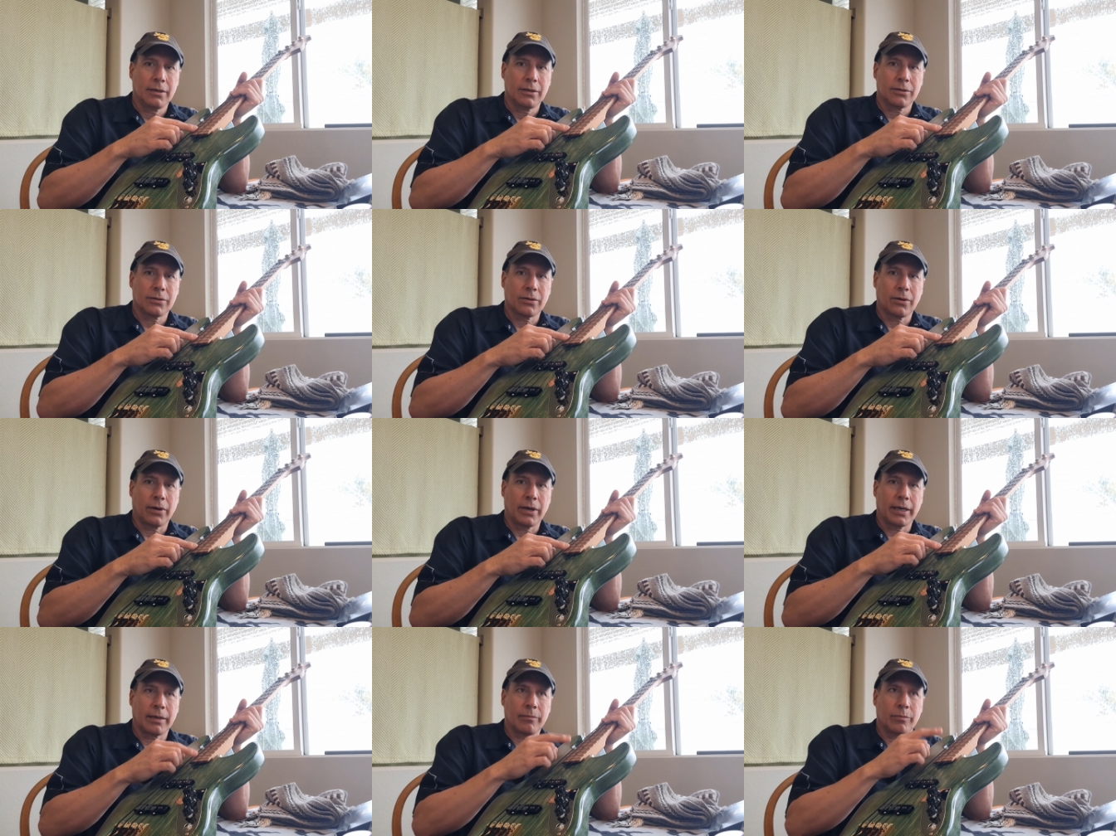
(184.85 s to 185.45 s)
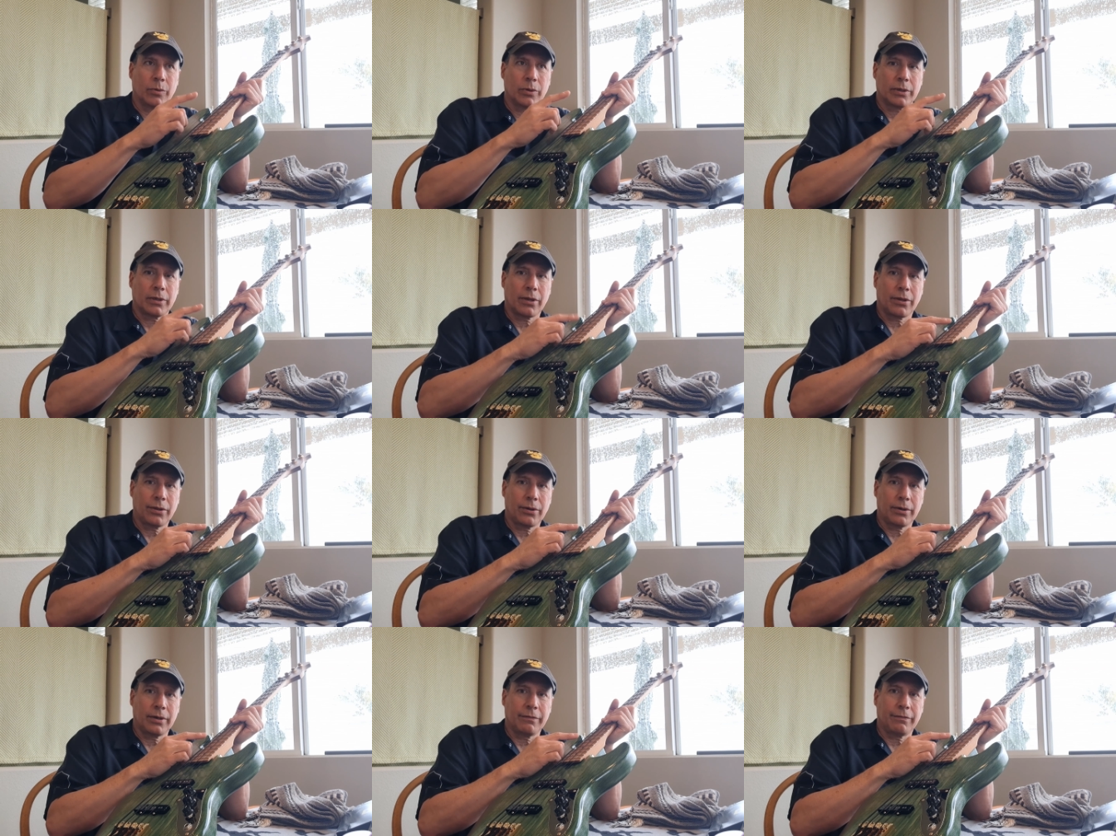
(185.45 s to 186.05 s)
So I bought the
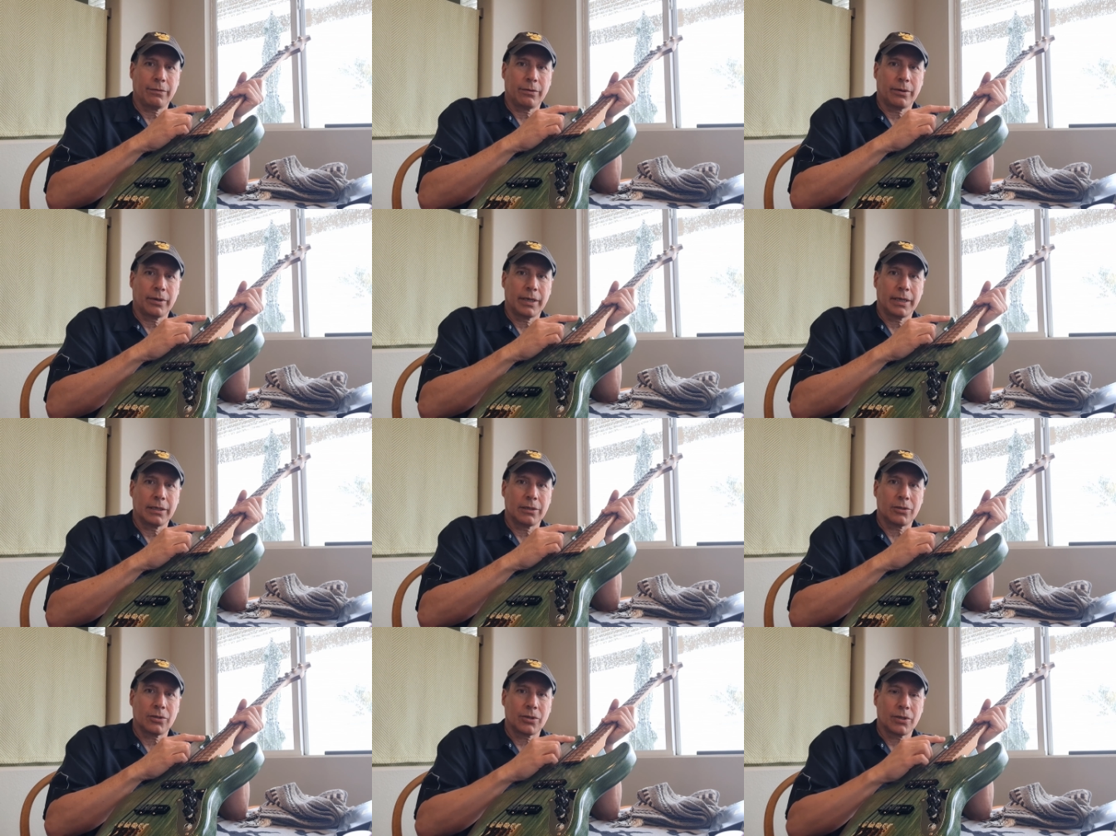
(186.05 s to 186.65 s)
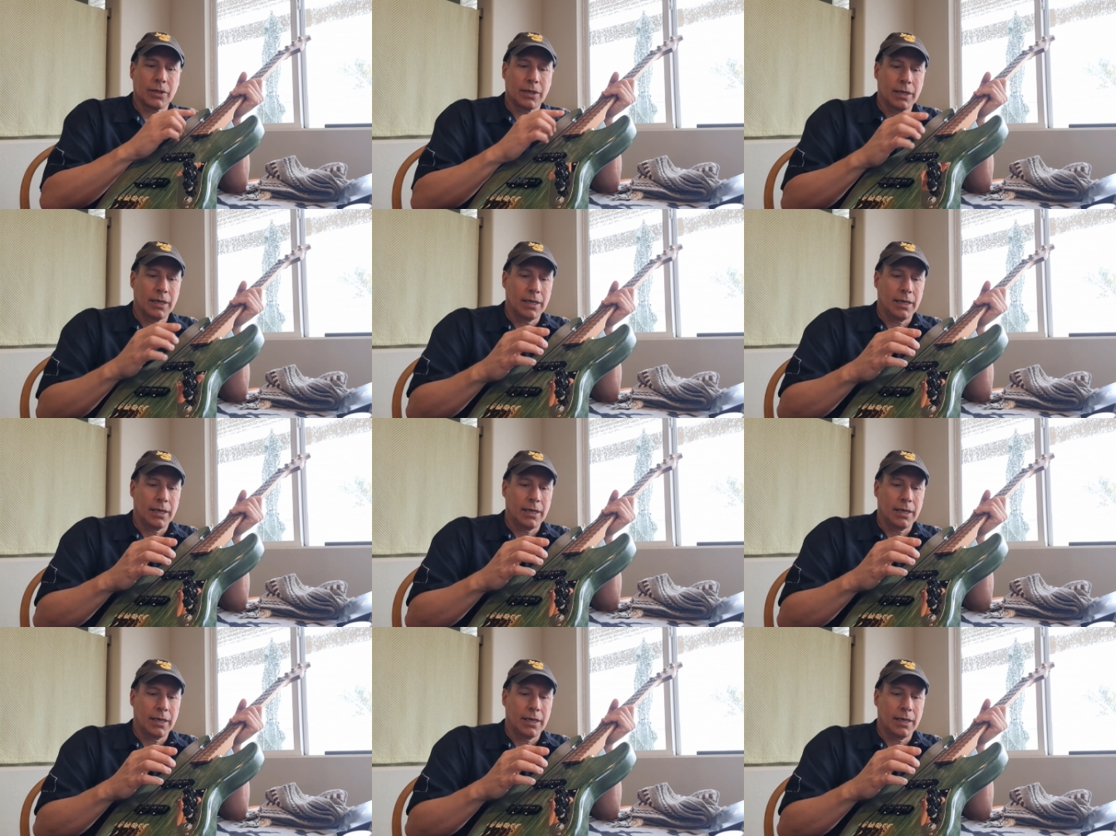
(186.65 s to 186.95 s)
34-inch,